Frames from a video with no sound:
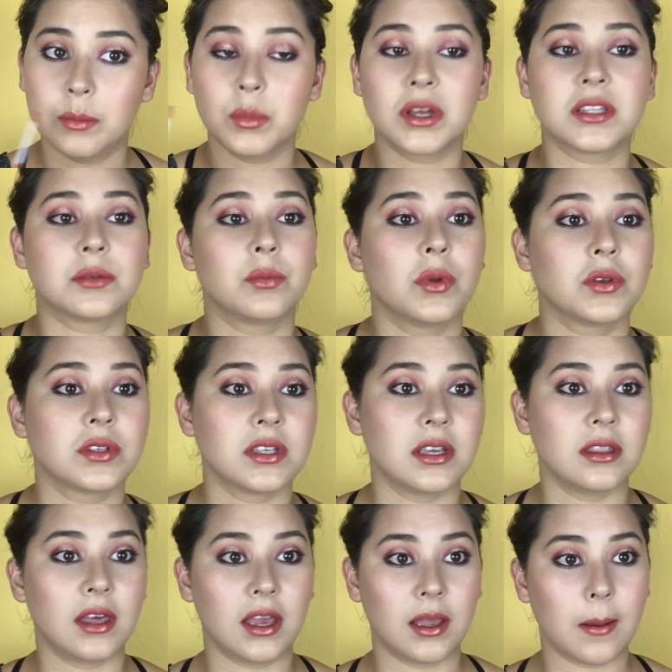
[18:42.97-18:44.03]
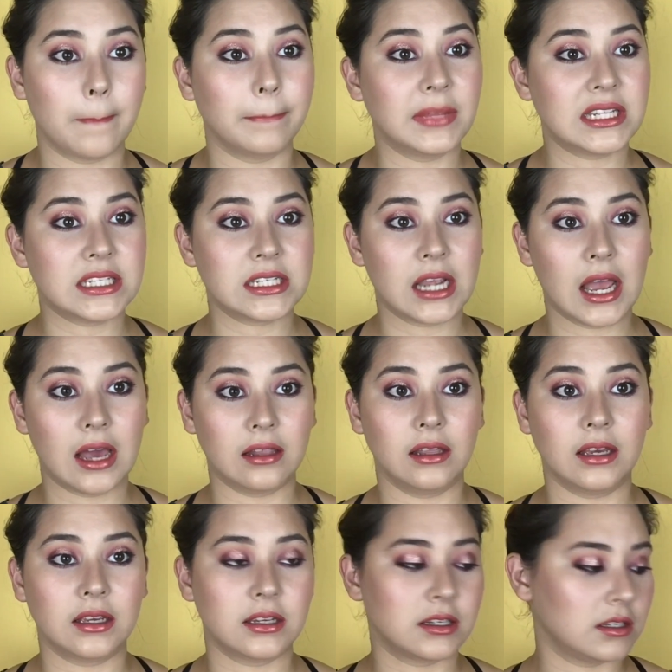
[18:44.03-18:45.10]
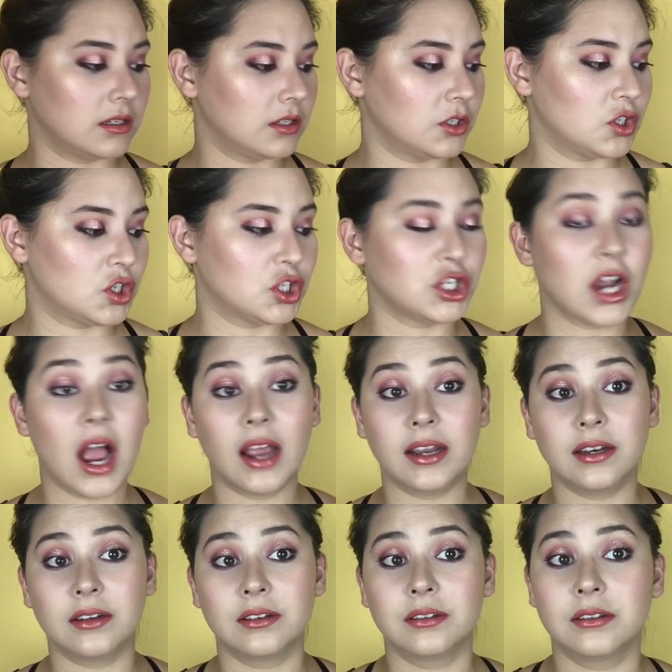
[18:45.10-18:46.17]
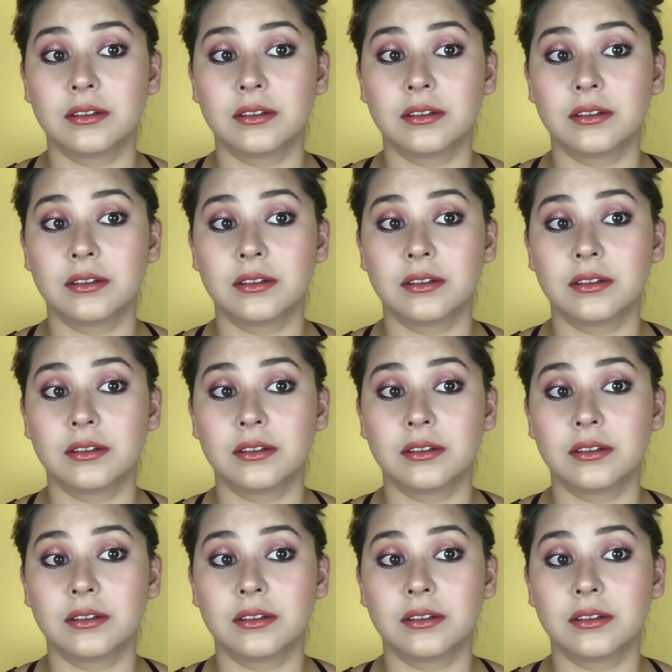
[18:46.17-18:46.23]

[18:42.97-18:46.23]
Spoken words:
but it's mostly like a metallic shine.